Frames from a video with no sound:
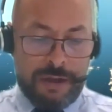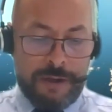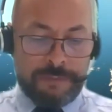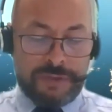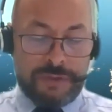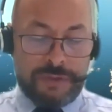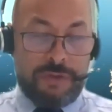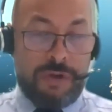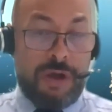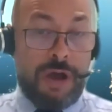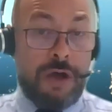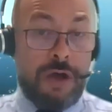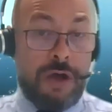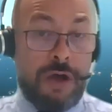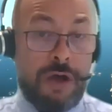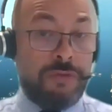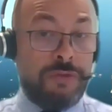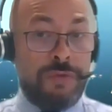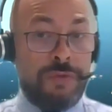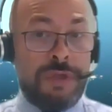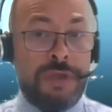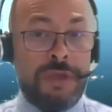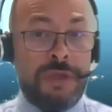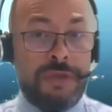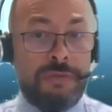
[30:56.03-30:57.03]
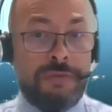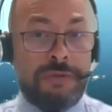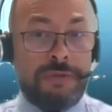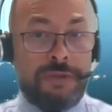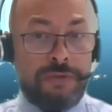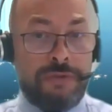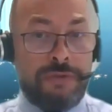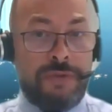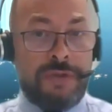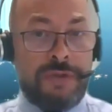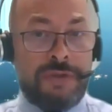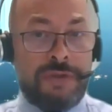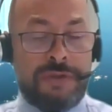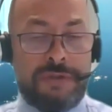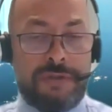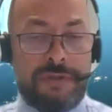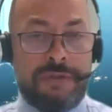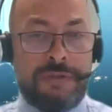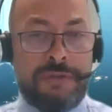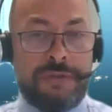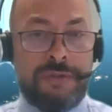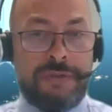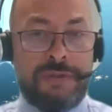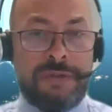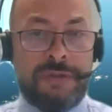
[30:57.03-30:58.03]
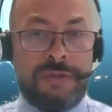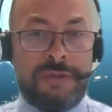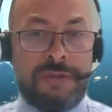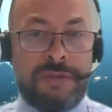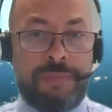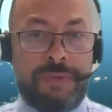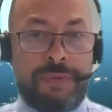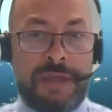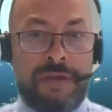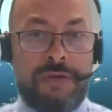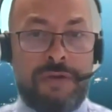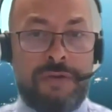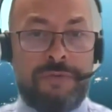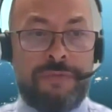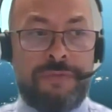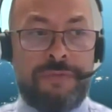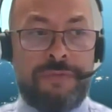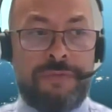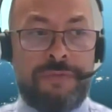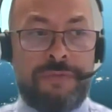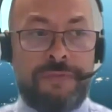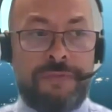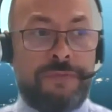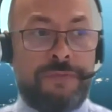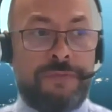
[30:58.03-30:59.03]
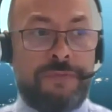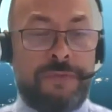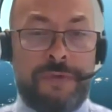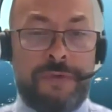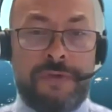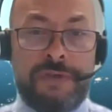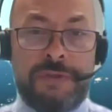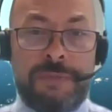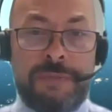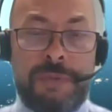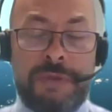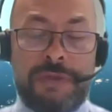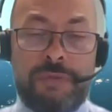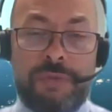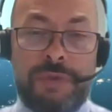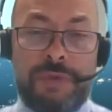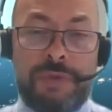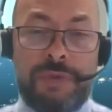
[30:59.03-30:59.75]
So how do we do this planning of airspace?